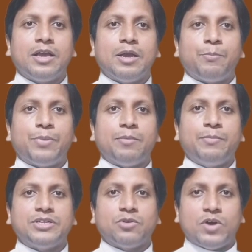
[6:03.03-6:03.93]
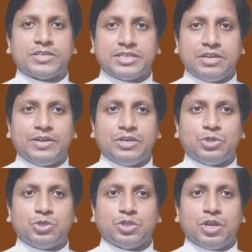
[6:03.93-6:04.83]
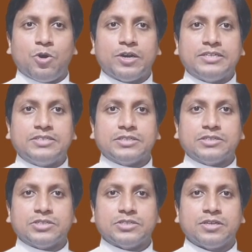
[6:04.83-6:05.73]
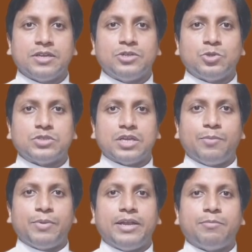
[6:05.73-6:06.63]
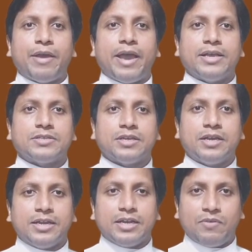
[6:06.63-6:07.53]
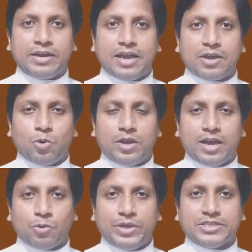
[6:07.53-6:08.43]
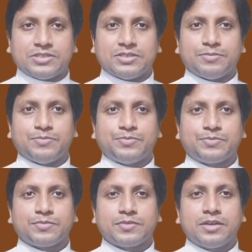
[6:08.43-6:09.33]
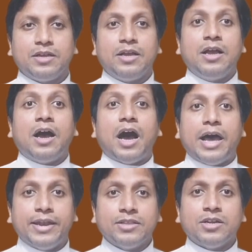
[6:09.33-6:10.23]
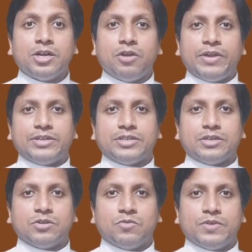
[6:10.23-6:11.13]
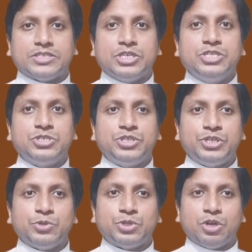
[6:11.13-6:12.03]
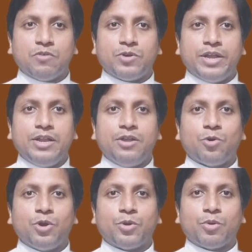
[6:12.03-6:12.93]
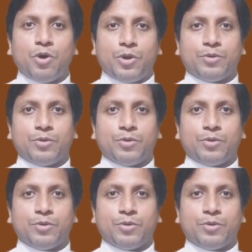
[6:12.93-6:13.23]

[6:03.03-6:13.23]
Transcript: permission was given to the local churches to celebrate Mass in the vernacular languages. Another innovation was the institution of daily Holy Kurban.